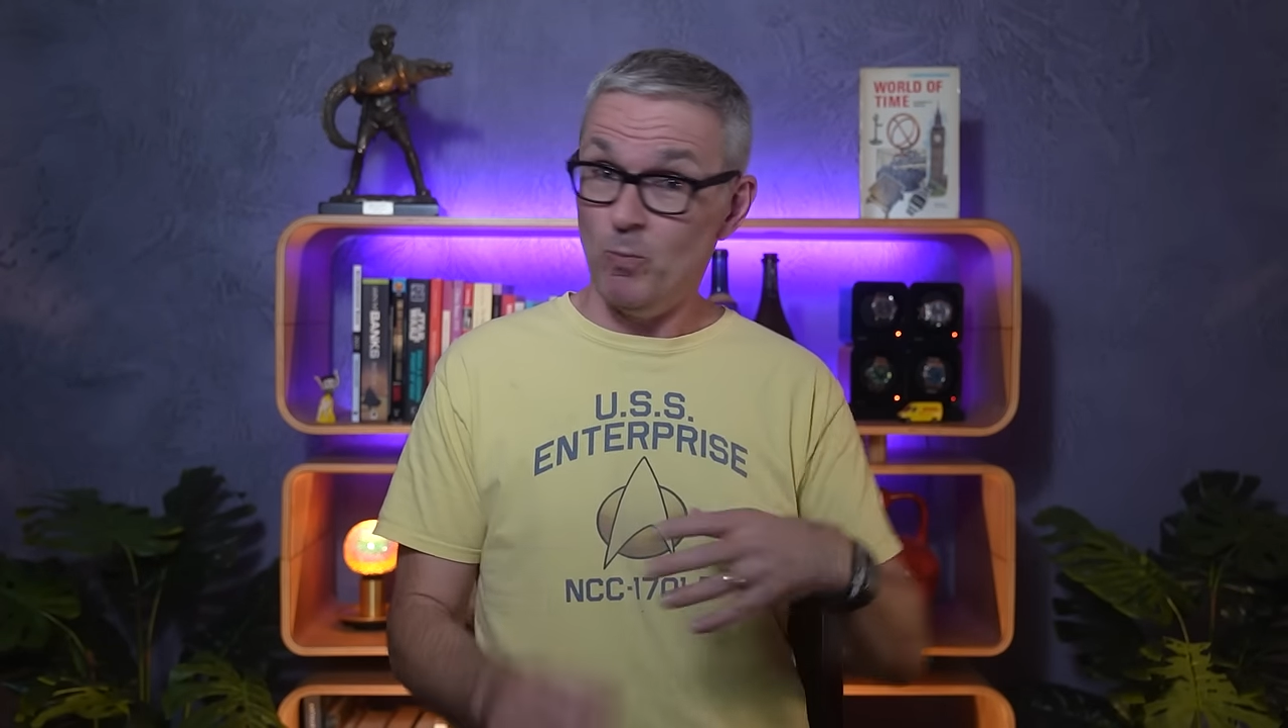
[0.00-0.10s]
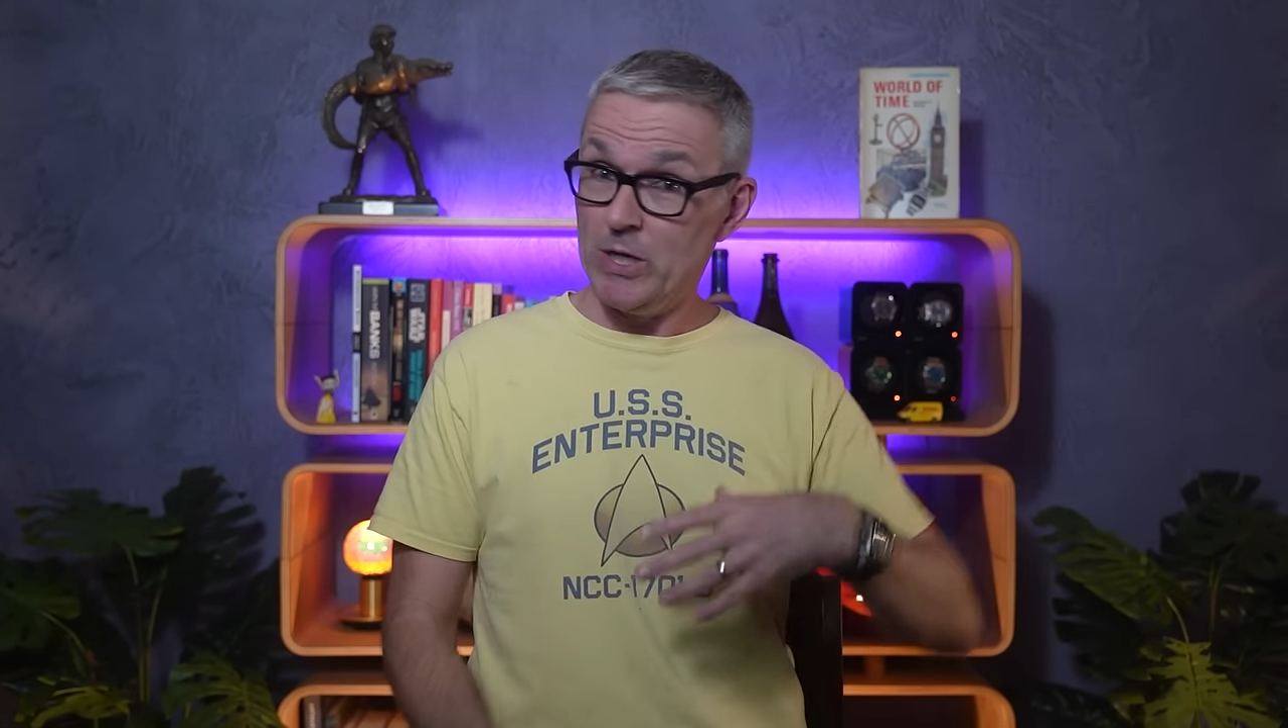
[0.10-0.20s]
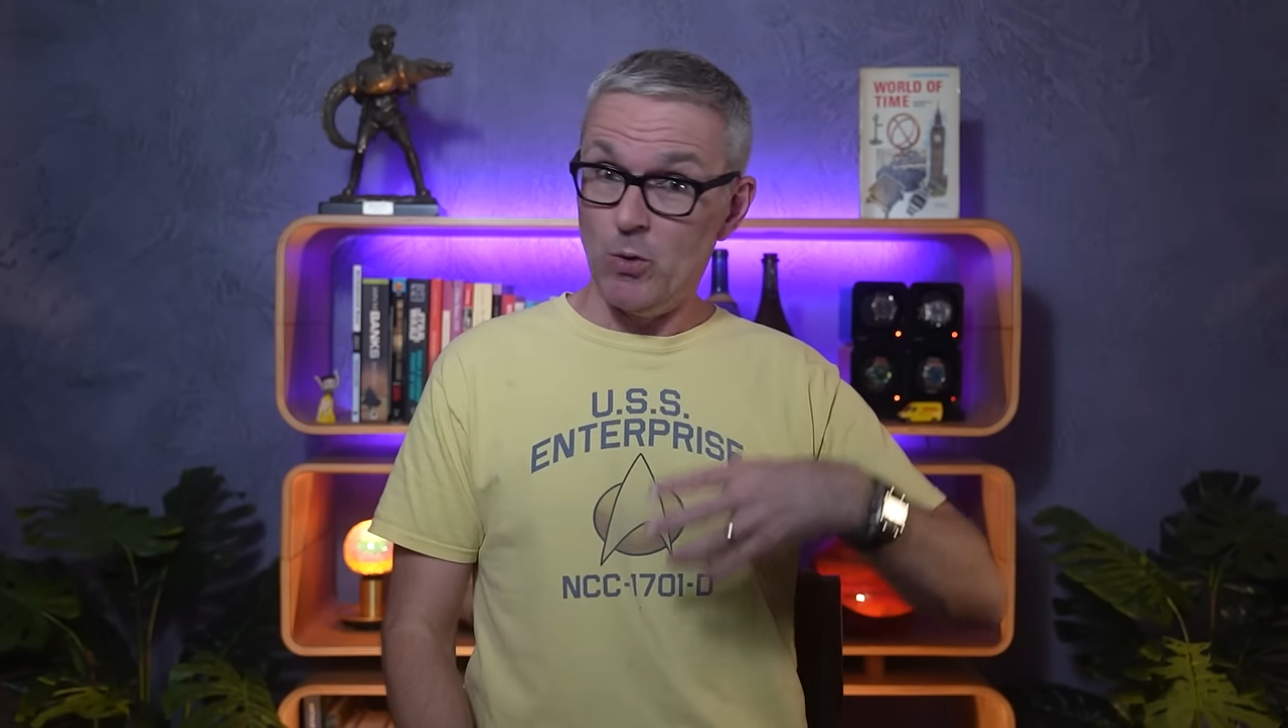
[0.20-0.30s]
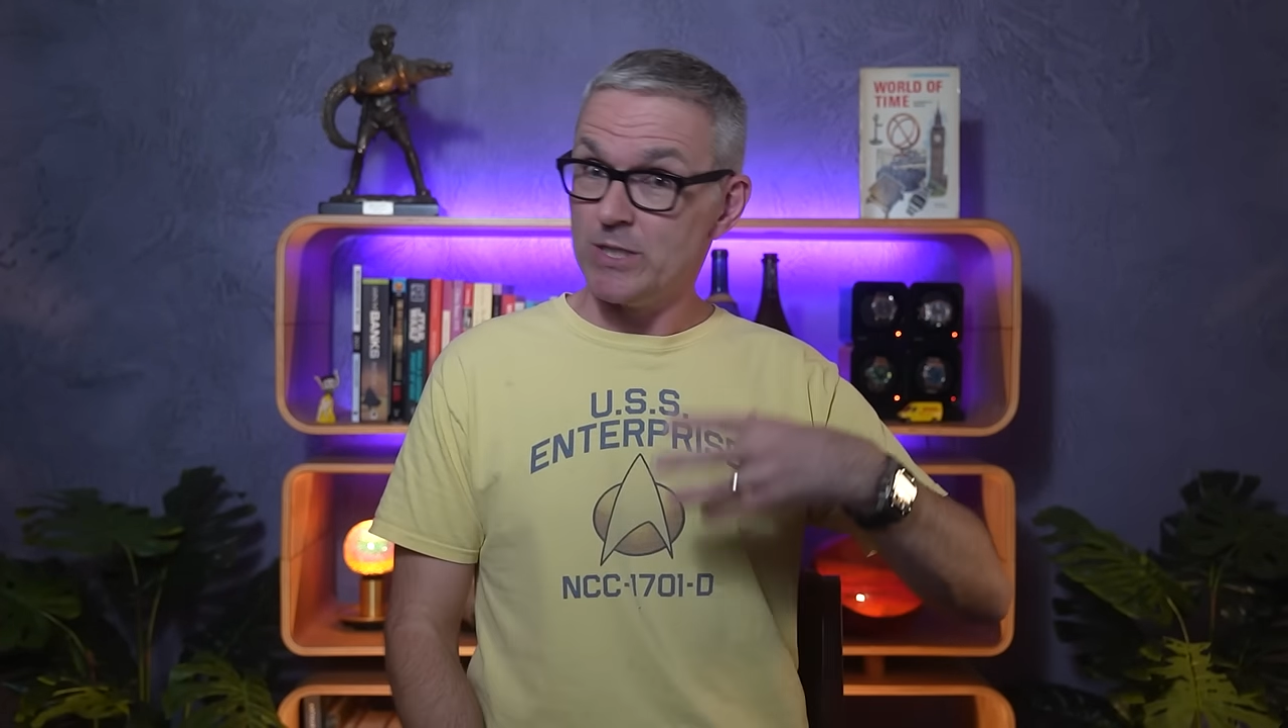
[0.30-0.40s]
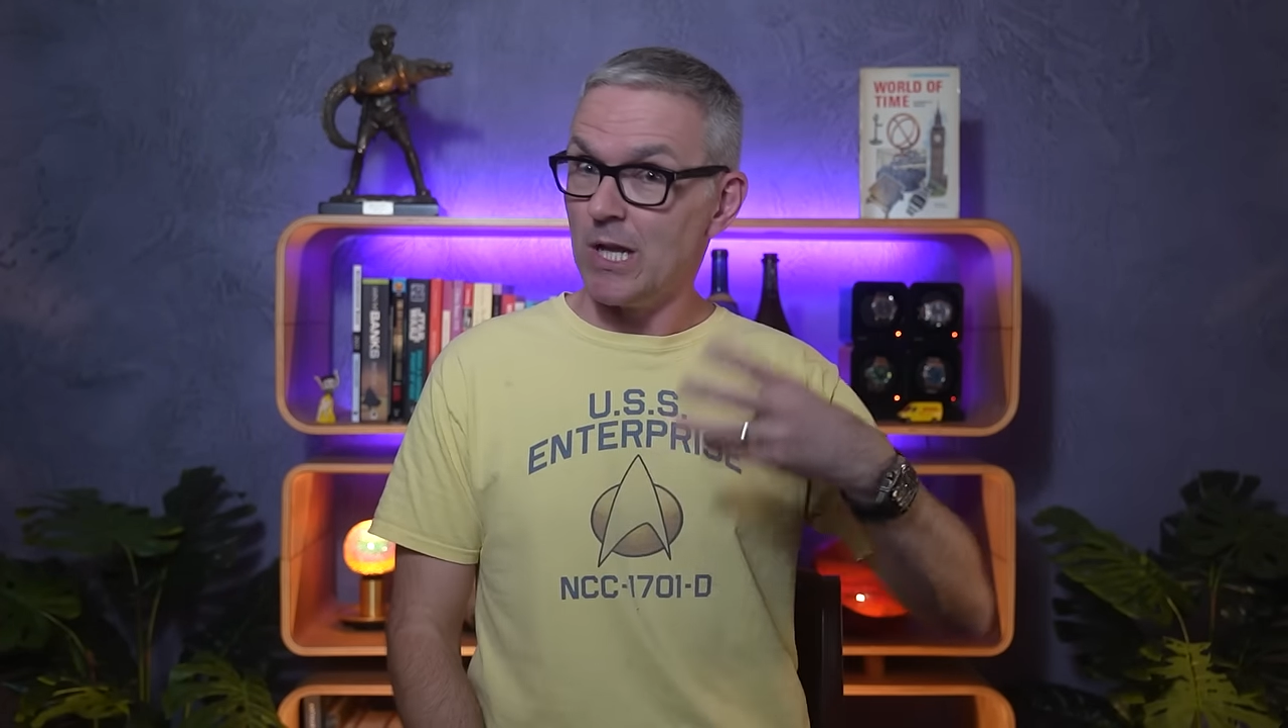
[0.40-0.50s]
we
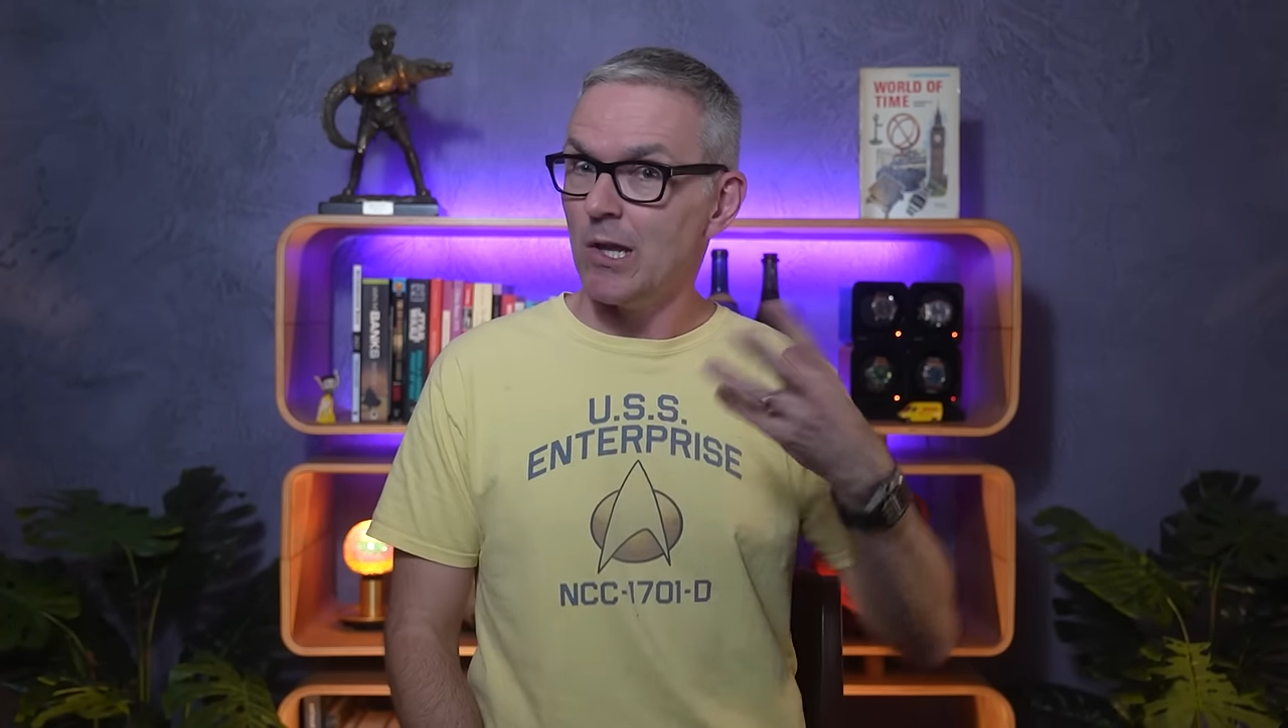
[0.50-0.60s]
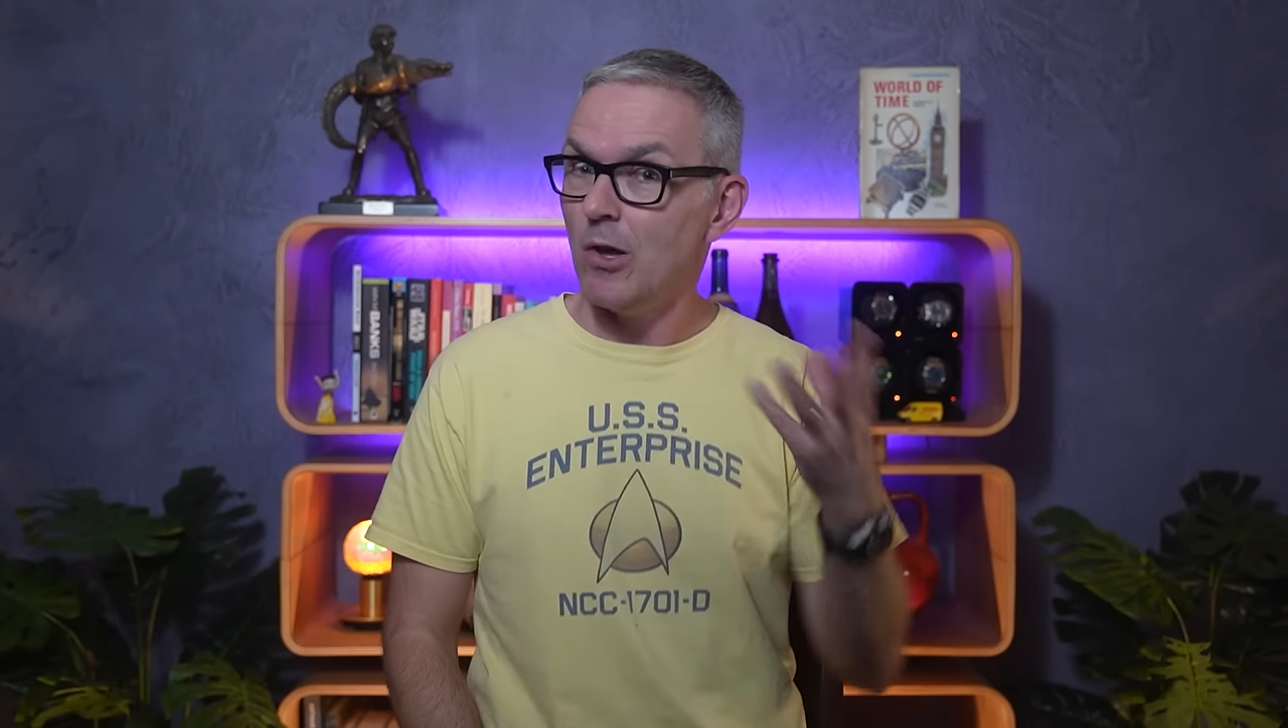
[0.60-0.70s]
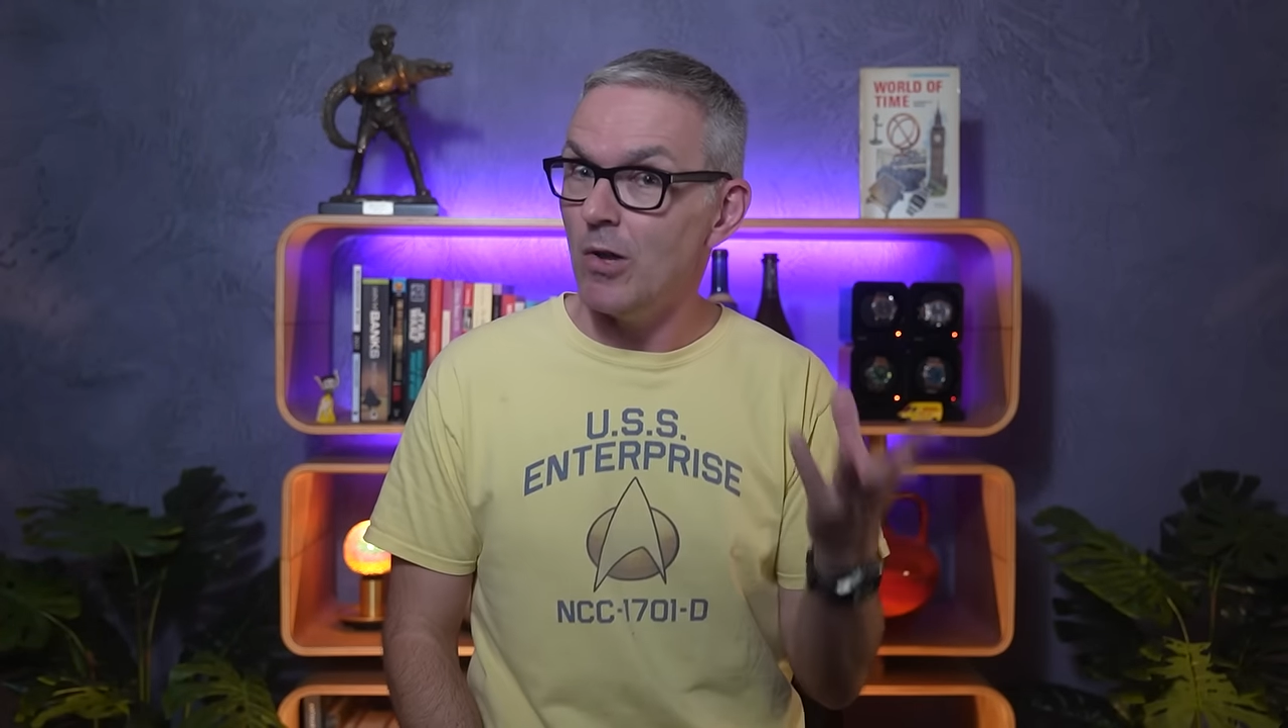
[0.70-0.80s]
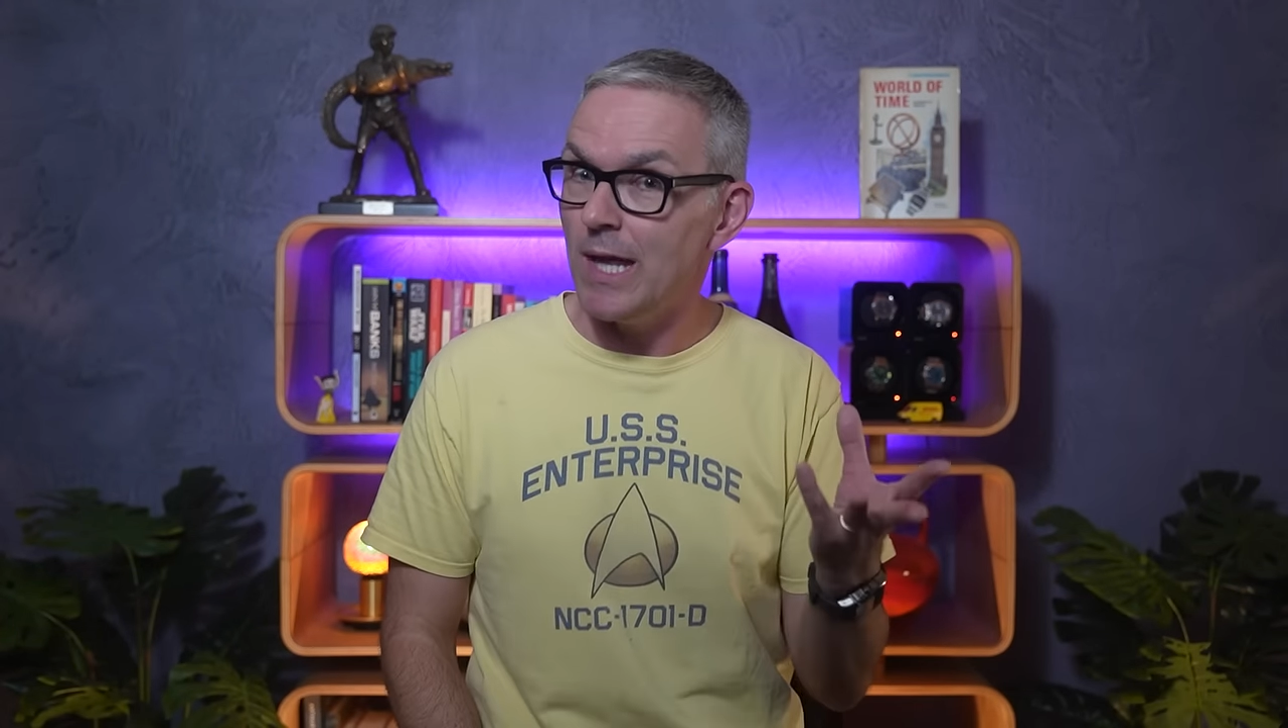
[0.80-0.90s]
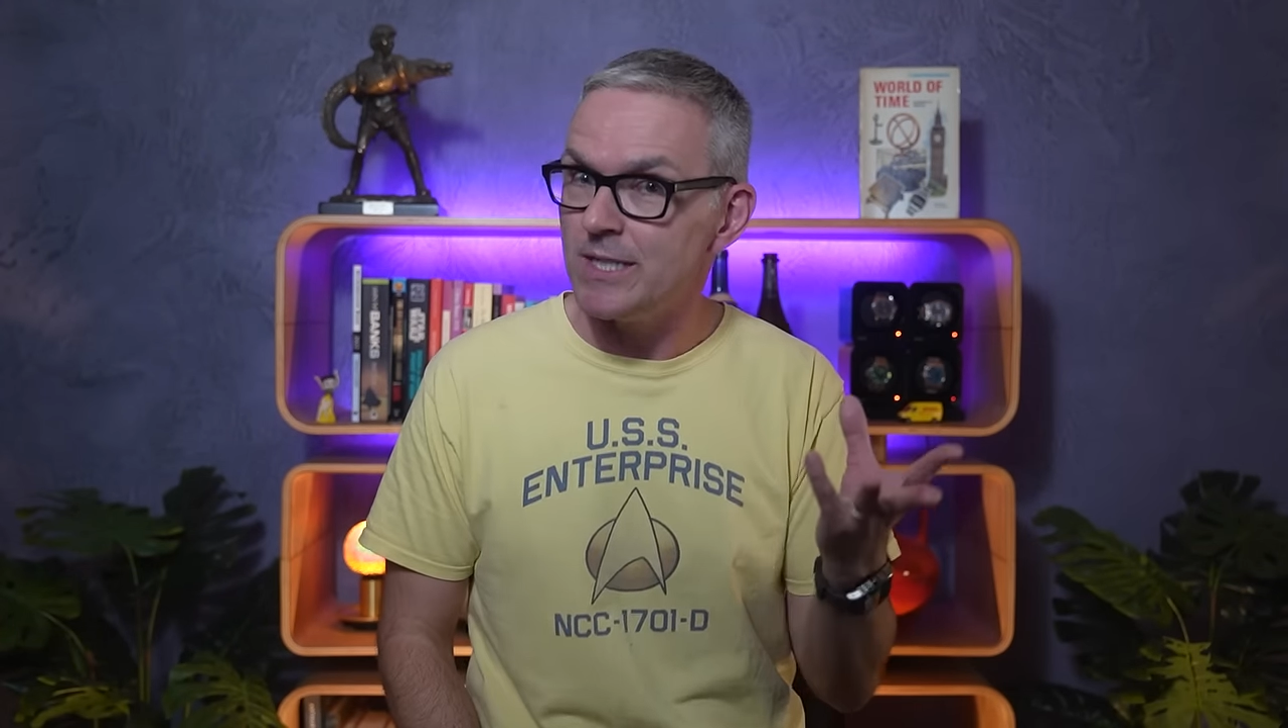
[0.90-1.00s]
know it's a
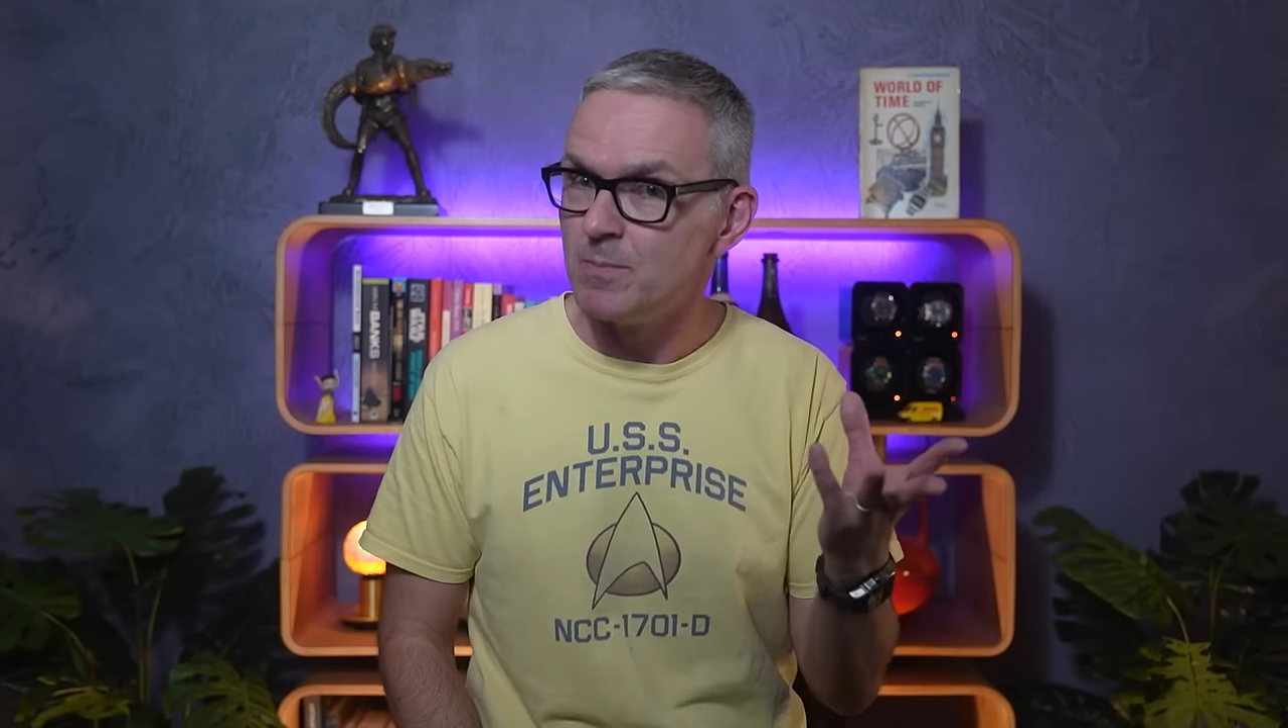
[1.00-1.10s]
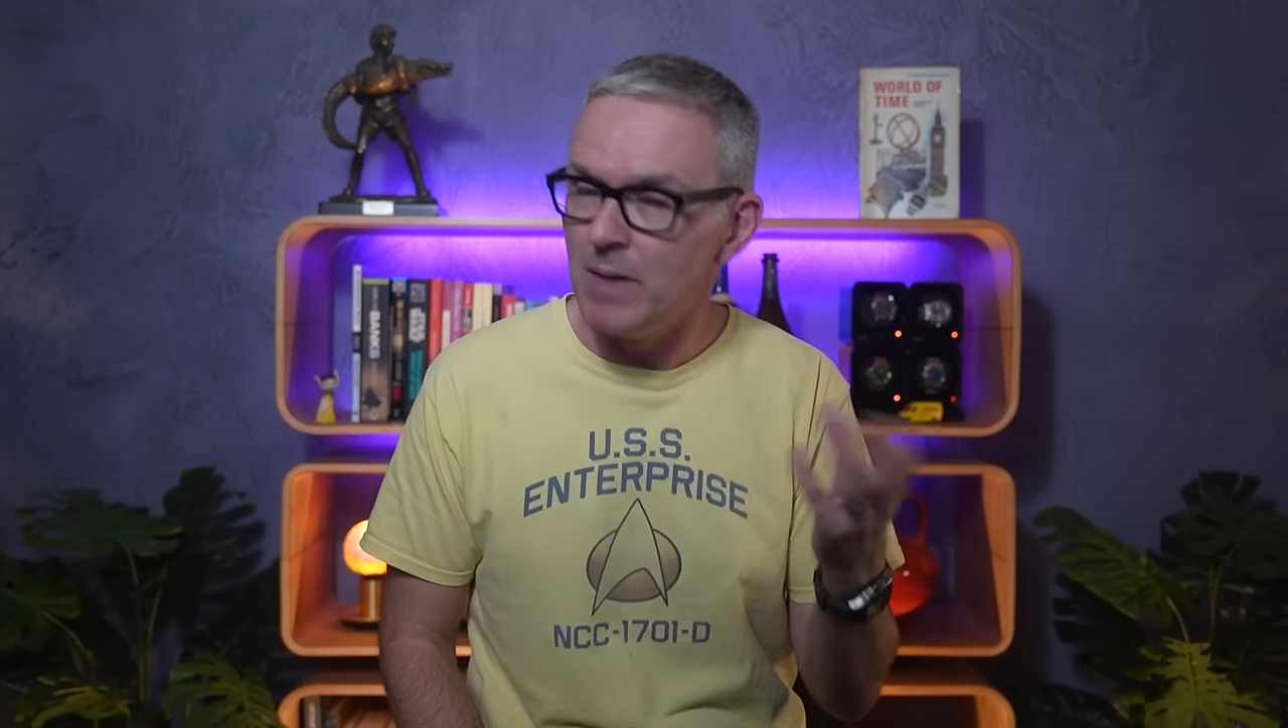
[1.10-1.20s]
lot less